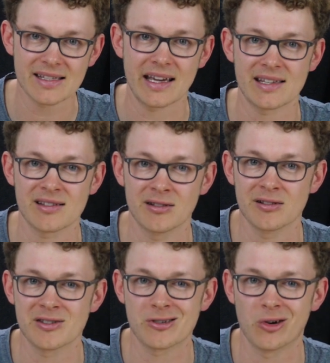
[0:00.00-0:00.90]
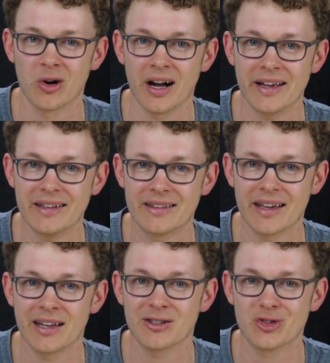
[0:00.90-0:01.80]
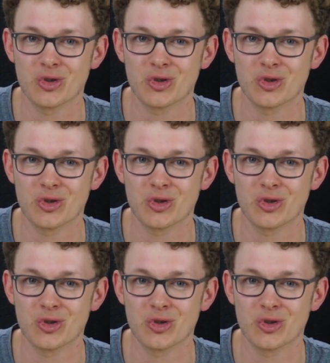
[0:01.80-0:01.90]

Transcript: hassle, so I tend